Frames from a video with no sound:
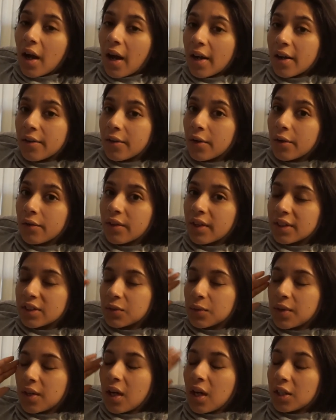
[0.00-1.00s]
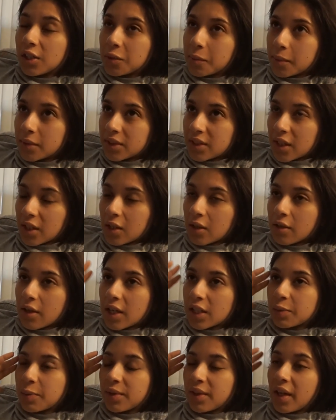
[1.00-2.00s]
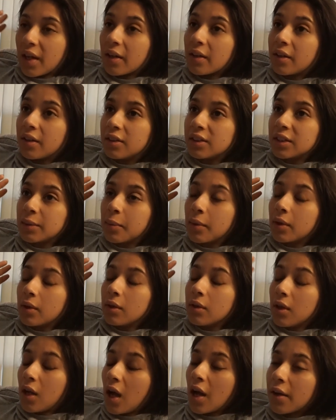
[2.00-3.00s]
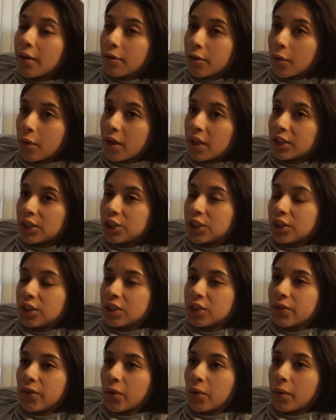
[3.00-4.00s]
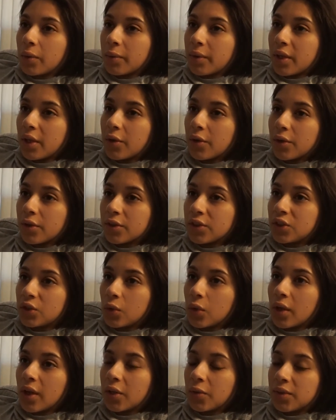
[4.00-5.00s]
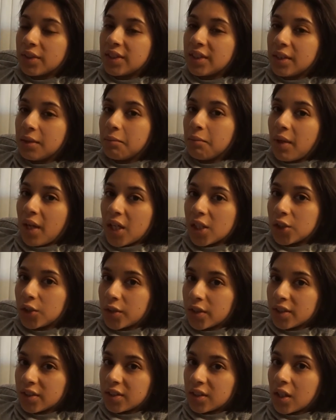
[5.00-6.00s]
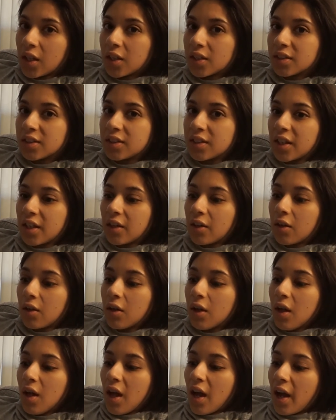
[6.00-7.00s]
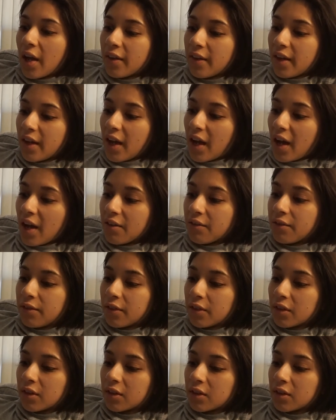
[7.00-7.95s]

I don't know if that's 100% correct, but that clears up a lot of questions for when we go to the store and we see mandarins on sale and they have